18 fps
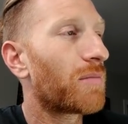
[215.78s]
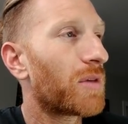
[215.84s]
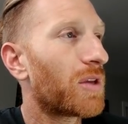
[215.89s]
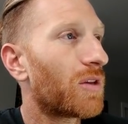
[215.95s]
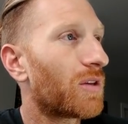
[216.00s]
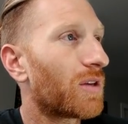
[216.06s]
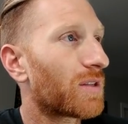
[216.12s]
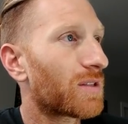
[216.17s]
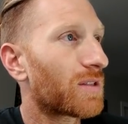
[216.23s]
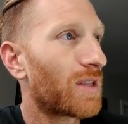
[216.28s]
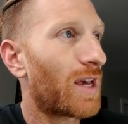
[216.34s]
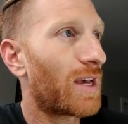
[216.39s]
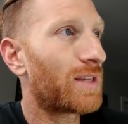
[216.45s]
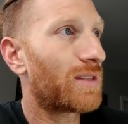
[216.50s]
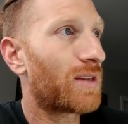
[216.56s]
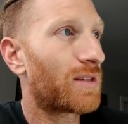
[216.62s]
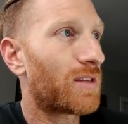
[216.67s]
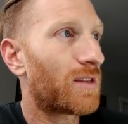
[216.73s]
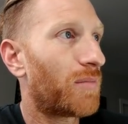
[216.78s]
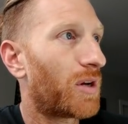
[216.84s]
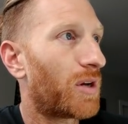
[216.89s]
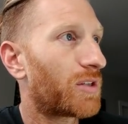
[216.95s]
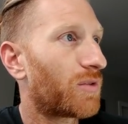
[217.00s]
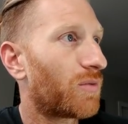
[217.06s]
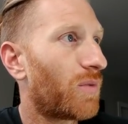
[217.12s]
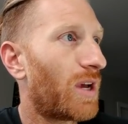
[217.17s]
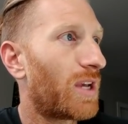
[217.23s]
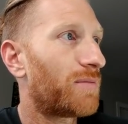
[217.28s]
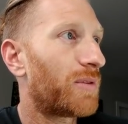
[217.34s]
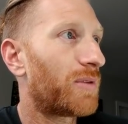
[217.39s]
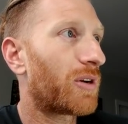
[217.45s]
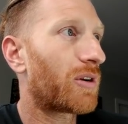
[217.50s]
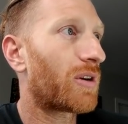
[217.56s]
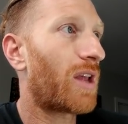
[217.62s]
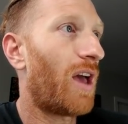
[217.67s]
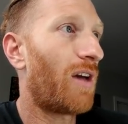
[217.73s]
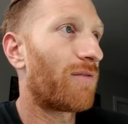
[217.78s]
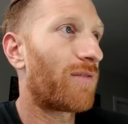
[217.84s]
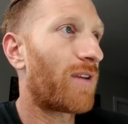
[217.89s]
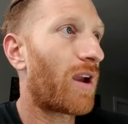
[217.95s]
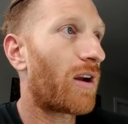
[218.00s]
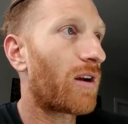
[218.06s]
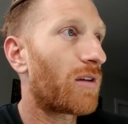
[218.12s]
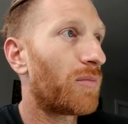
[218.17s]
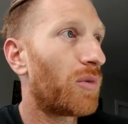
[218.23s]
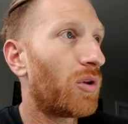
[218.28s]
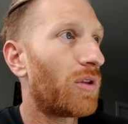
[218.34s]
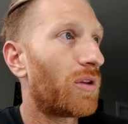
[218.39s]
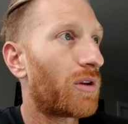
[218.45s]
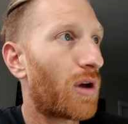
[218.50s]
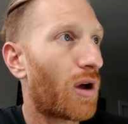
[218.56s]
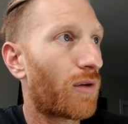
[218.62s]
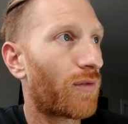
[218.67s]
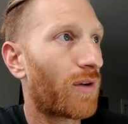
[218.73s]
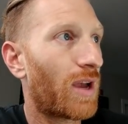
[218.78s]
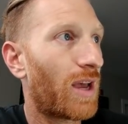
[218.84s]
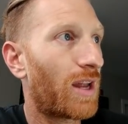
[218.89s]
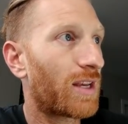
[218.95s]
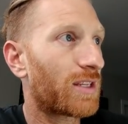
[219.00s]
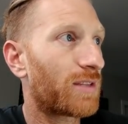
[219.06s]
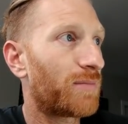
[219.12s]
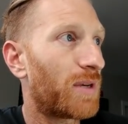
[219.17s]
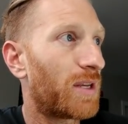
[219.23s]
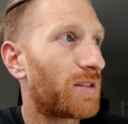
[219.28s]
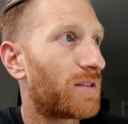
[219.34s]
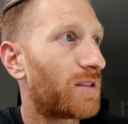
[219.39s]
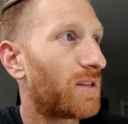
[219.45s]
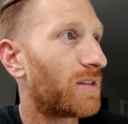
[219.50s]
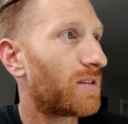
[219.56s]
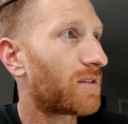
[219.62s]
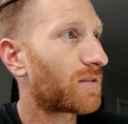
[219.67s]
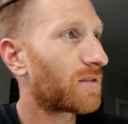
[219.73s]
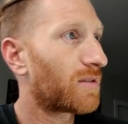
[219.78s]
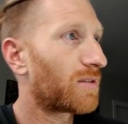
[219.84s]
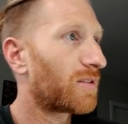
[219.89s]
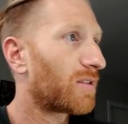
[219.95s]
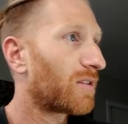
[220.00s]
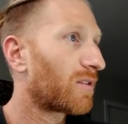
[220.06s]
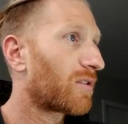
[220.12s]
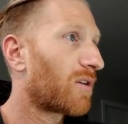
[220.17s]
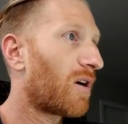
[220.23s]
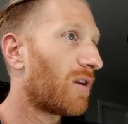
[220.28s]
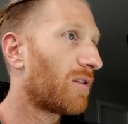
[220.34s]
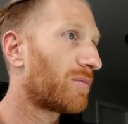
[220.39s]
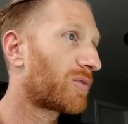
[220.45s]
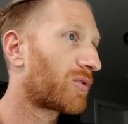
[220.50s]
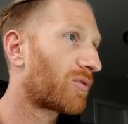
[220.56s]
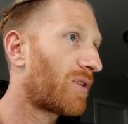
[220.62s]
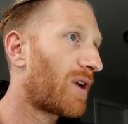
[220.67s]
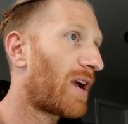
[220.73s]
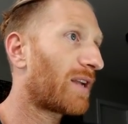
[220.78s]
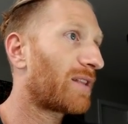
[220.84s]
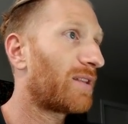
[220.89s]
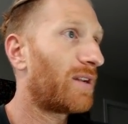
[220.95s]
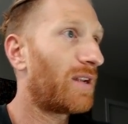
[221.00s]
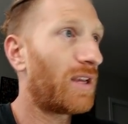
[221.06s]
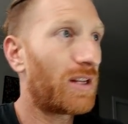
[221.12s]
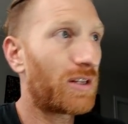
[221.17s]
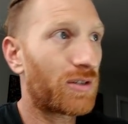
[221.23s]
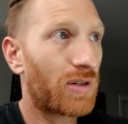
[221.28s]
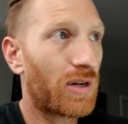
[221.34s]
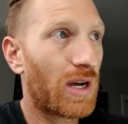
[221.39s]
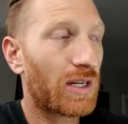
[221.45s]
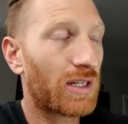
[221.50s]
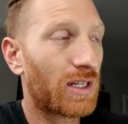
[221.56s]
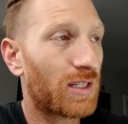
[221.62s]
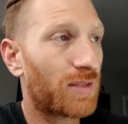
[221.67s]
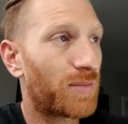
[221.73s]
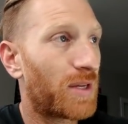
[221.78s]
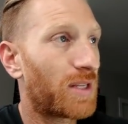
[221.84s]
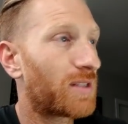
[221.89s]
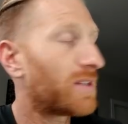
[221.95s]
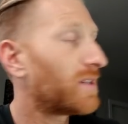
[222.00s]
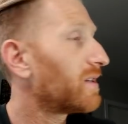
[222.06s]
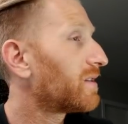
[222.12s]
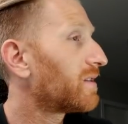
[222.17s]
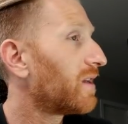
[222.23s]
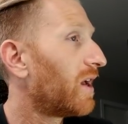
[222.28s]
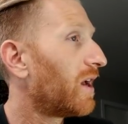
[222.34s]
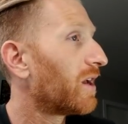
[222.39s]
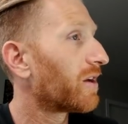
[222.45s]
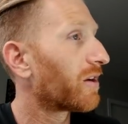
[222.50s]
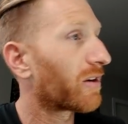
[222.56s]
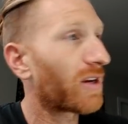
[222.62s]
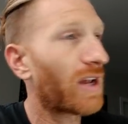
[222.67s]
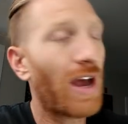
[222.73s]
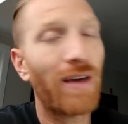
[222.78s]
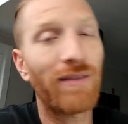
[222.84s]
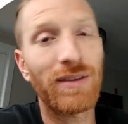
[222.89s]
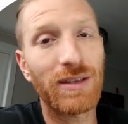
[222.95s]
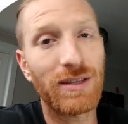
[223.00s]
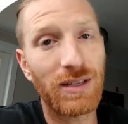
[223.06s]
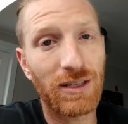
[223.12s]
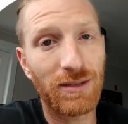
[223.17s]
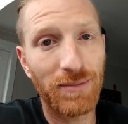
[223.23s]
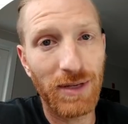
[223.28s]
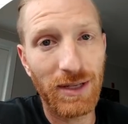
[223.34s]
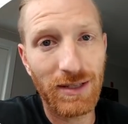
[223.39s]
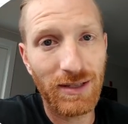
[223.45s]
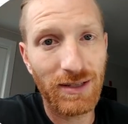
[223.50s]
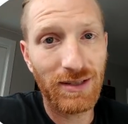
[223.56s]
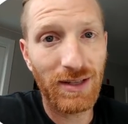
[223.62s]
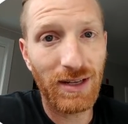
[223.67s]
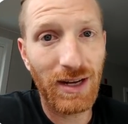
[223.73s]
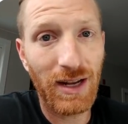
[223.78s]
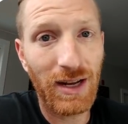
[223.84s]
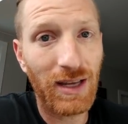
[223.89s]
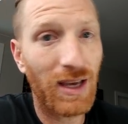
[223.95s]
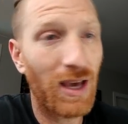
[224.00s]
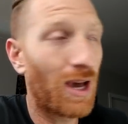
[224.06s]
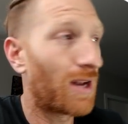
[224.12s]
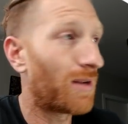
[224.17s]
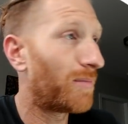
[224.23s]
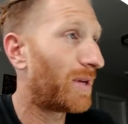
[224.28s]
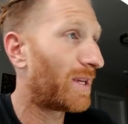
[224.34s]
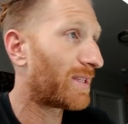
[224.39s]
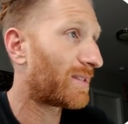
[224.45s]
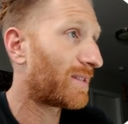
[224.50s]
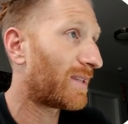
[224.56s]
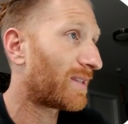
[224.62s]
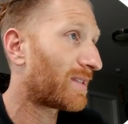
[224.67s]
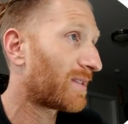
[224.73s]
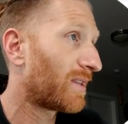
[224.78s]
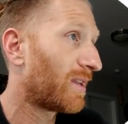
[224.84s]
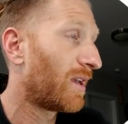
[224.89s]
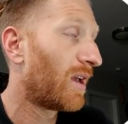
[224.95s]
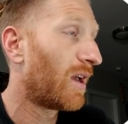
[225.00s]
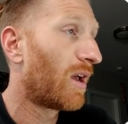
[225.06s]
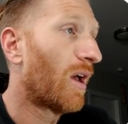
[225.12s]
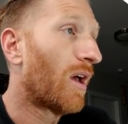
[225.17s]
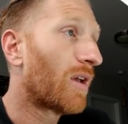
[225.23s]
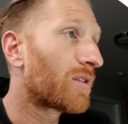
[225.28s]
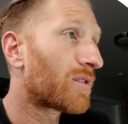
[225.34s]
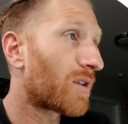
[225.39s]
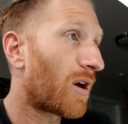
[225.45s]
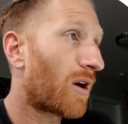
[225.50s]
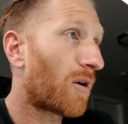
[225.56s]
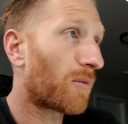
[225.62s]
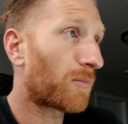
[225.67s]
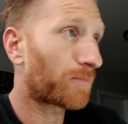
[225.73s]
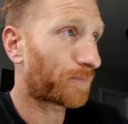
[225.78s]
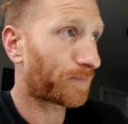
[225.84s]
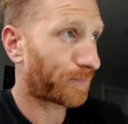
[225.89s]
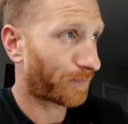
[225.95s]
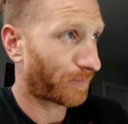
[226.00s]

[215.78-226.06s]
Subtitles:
you can slice this a bunch of ways, but you're going to have variable and overhead expenses. You can call them direct and indirect expenses. You're going to have these expenses in any kind of business. So